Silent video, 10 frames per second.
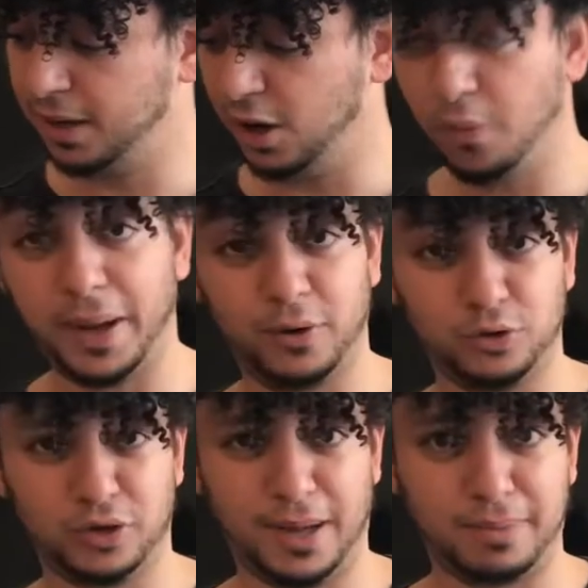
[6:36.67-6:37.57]
I hope I
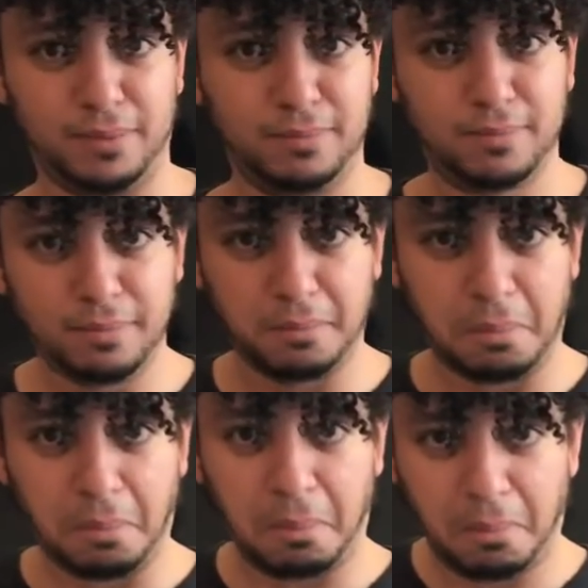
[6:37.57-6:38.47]
don't drop them.
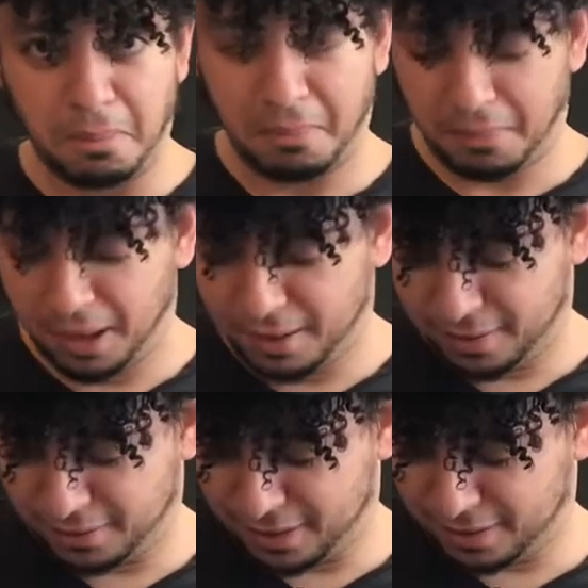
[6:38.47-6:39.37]

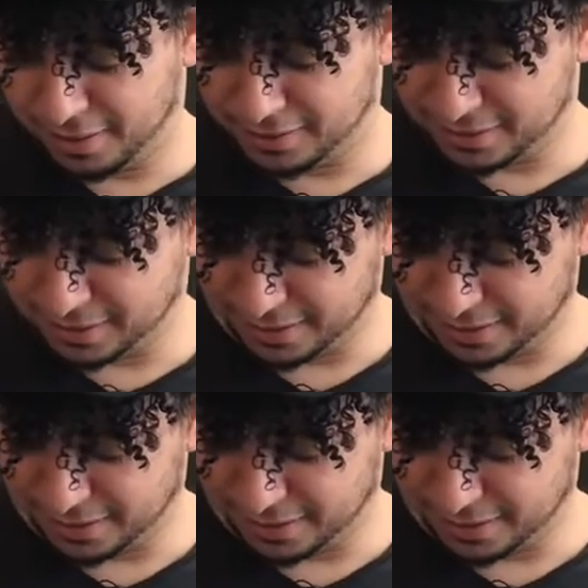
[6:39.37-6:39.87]
Okay, let's see.